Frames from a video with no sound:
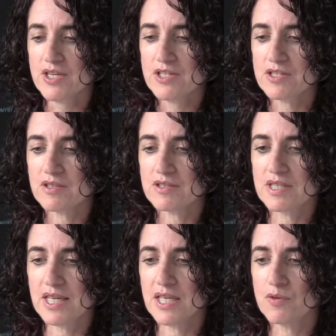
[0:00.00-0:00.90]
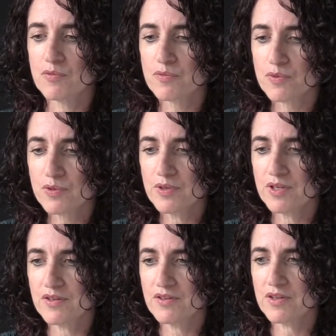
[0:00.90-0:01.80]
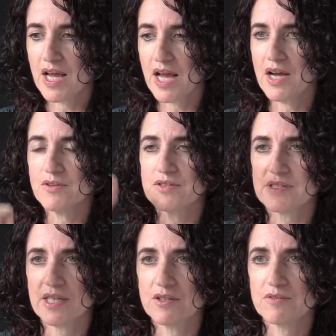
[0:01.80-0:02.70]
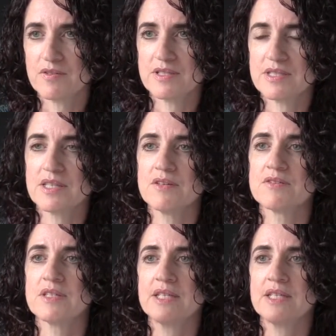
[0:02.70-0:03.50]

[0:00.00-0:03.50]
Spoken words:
starts getting rooted outside of ourselves